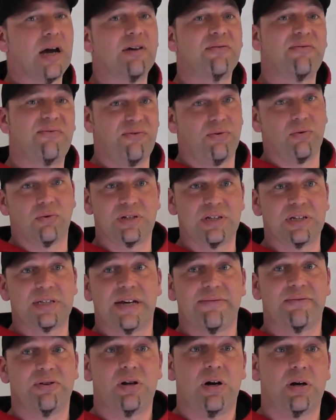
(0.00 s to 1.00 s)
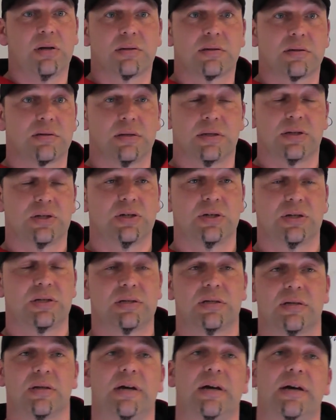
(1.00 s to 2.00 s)
at 47 knots. It's
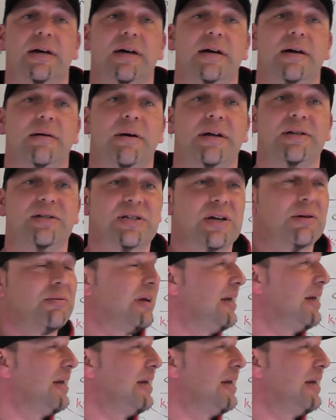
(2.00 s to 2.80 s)
just, and so the